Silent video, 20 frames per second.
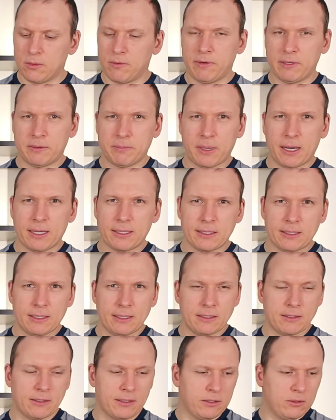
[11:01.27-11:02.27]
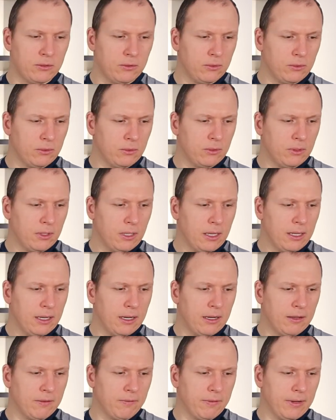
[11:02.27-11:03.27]
This button is redo,
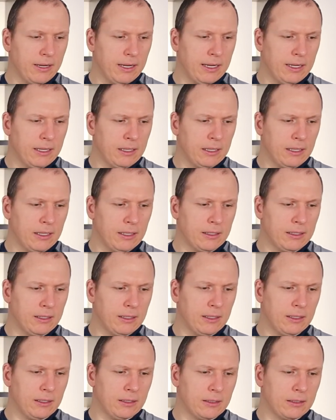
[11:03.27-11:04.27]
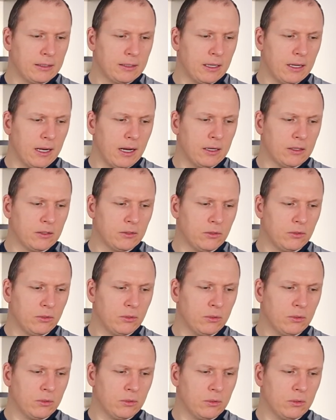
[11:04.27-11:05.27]
and then it is
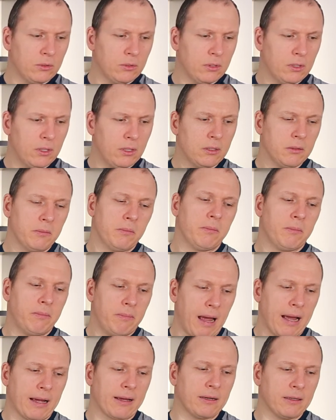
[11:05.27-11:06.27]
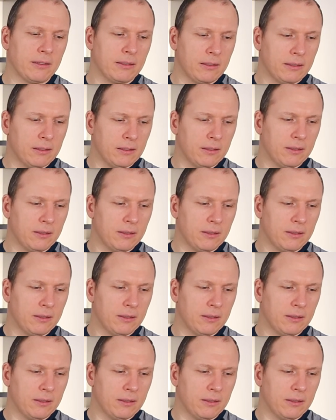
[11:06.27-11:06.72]
undo, back and